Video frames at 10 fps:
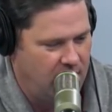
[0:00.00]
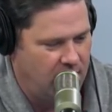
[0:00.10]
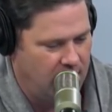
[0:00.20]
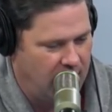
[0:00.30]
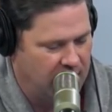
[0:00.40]

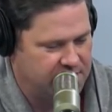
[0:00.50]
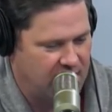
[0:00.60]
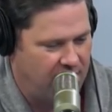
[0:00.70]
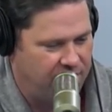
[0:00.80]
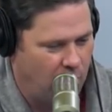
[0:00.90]
our
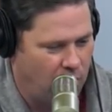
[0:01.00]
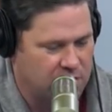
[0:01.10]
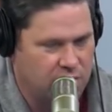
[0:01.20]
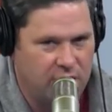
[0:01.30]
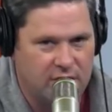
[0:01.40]
staff that
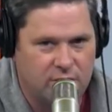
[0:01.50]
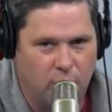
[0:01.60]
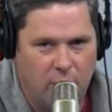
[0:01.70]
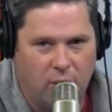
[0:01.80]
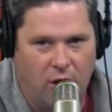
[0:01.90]
works with us,
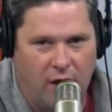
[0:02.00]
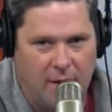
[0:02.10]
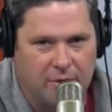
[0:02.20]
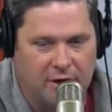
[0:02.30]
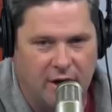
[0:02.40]
we were all
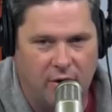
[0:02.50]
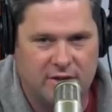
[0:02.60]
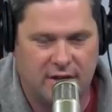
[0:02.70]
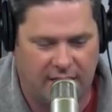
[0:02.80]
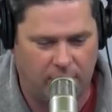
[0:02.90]
able to
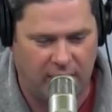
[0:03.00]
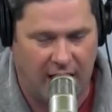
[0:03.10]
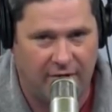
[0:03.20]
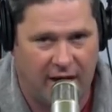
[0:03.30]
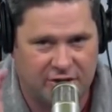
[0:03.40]
notice, and I think we
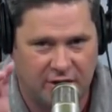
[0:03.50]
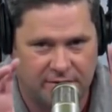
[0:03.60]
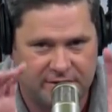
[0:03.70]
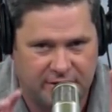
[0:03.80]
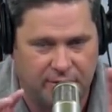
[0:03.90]
have actually a
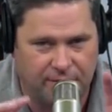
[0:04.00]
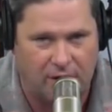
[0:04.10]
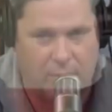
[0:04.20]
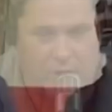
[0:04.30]
still frame